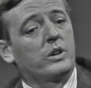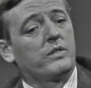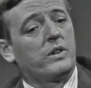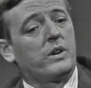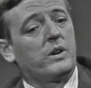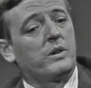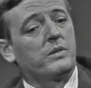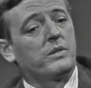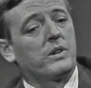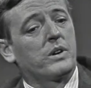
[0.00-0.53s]
of
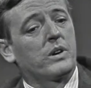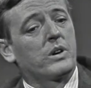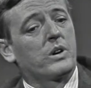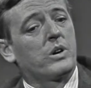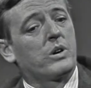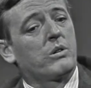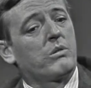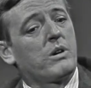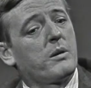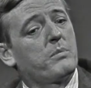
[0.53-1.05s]
a
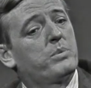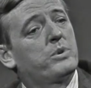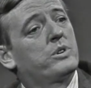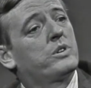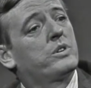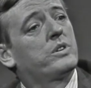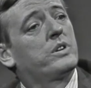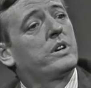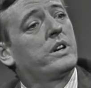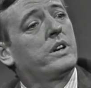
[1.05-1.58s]

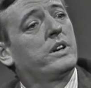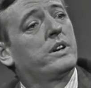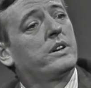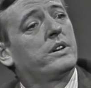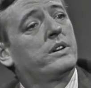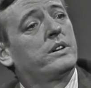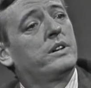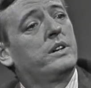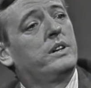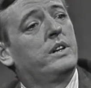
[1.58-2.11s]
corruption
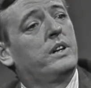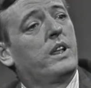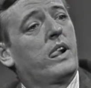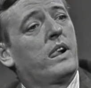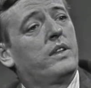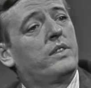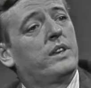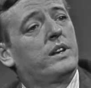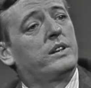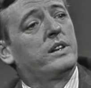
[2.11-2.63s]
here Oh,
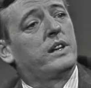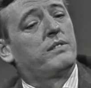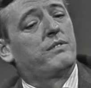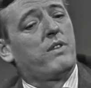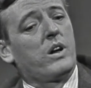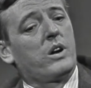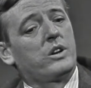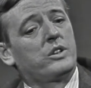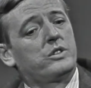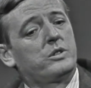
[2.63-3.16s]
no, that, that
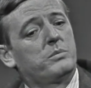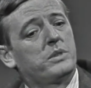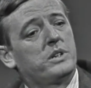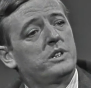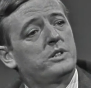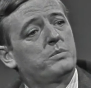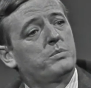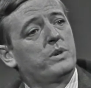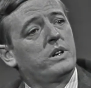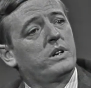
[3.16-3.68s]
not, in the,
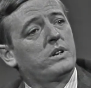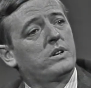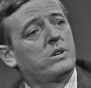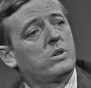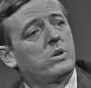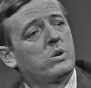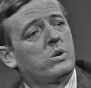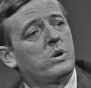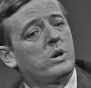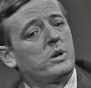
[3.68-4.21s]
li- not in
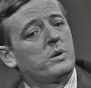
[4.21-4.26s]
the